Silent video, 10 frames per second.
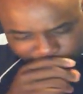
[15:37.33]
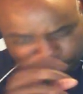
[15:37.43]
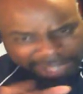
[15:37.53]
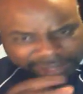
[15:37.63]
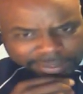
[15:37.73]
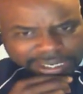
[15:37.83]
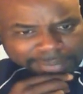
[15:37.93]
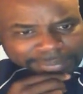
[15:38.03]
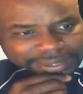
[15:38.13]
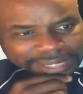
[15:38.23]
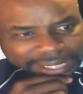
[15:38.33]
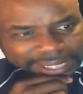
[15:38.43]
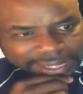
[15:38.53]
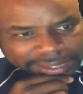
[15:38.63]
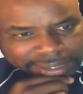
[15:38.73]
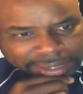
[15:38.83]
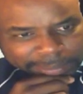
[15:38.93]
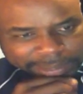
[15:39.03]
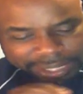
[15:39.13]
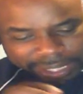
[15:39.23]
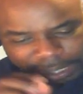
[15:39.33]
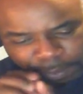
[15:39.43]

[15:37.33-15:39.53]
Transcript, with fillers: back to what I was saying. Um, he